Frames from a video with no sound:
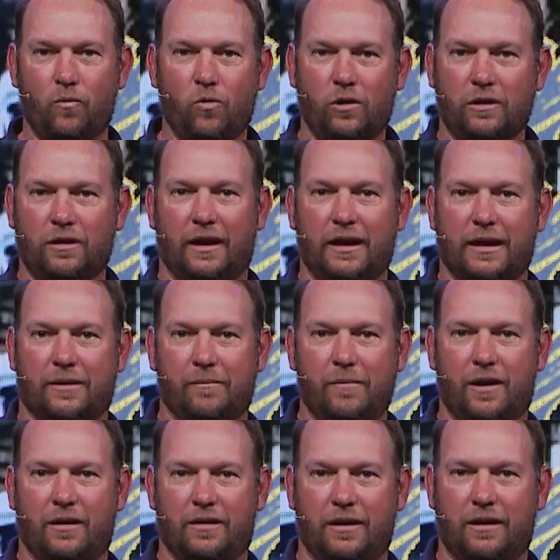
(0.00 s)
more like
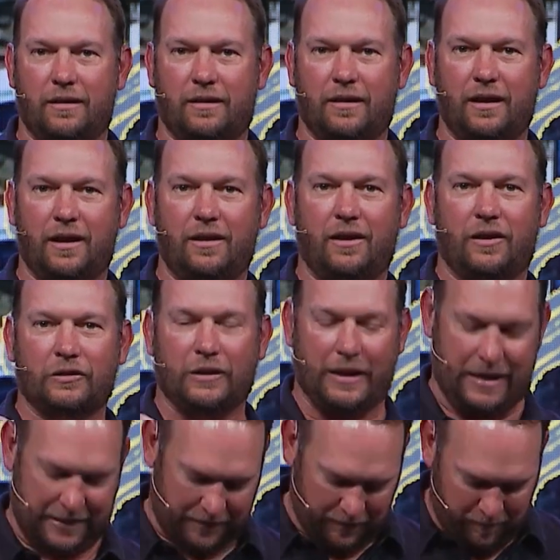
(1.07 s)
Mary than
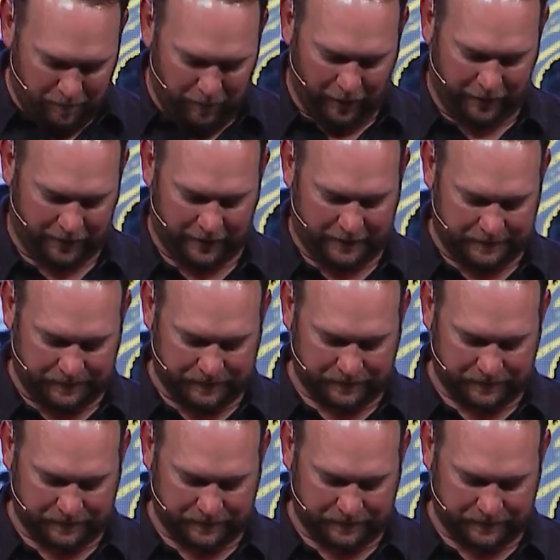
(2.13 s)
like Martha.